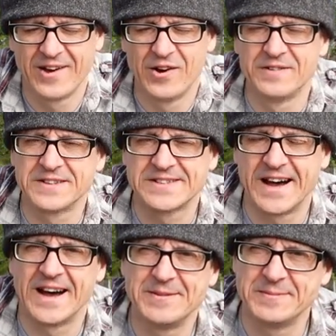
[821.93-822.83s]
Over
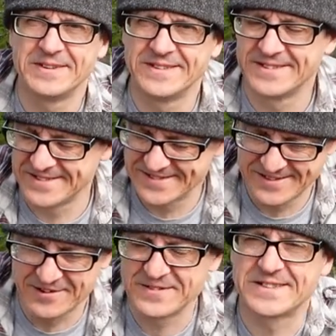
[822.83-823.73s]
time,
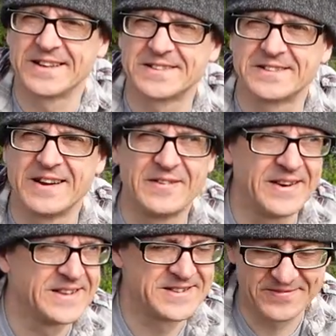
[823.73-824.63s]
obviously that's great
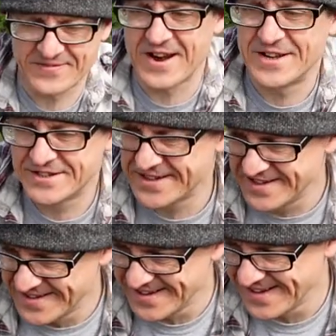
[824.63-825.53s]
when it's fresh.
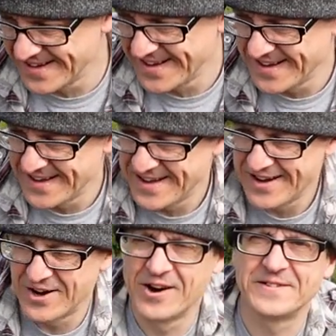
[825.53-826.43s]

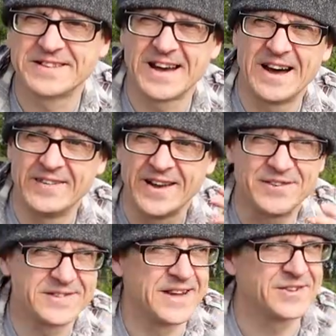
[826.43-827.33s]
Over time, it
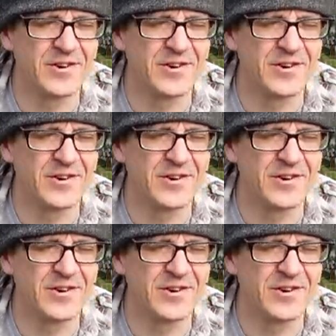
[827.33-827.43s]
just gets